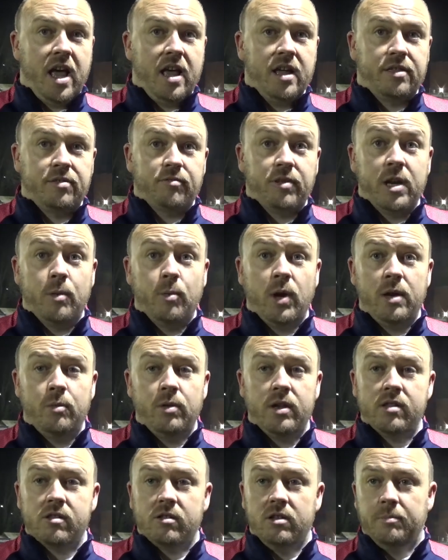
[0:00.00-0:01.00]
Three away
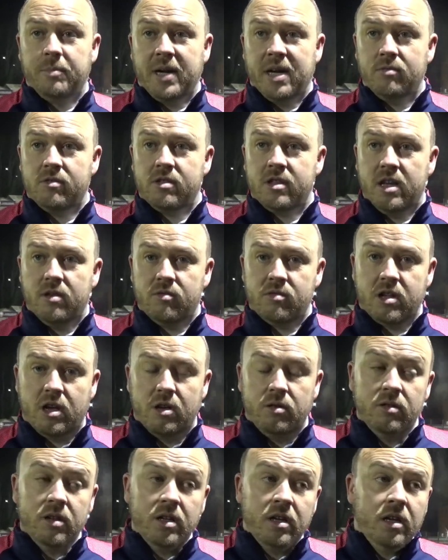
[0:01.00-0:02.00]
wins on the bounce now. So,
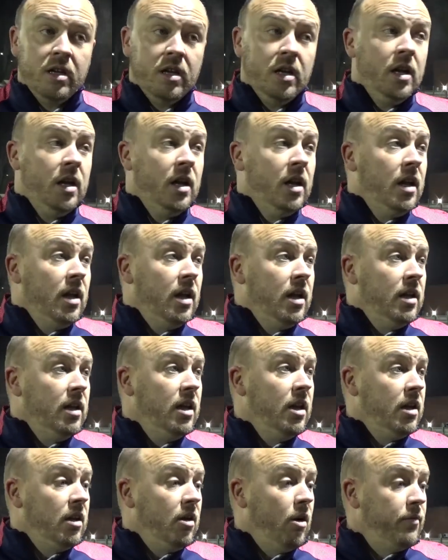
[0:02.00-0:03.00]

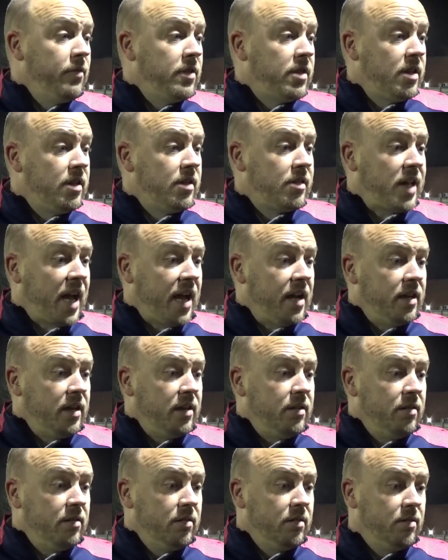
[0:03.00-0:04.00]
look, obviously Saturday
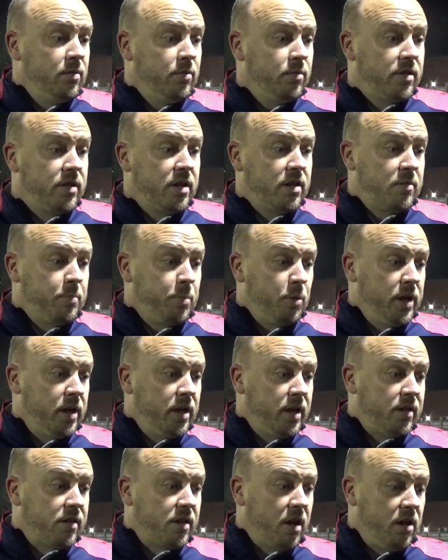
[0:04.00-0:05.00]
was disappointing
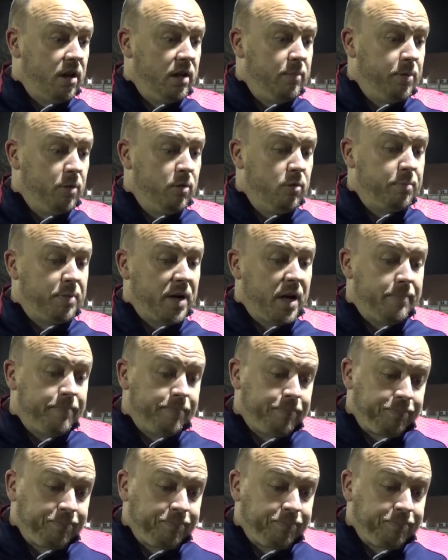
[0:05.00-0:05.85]
against Hartlepool, but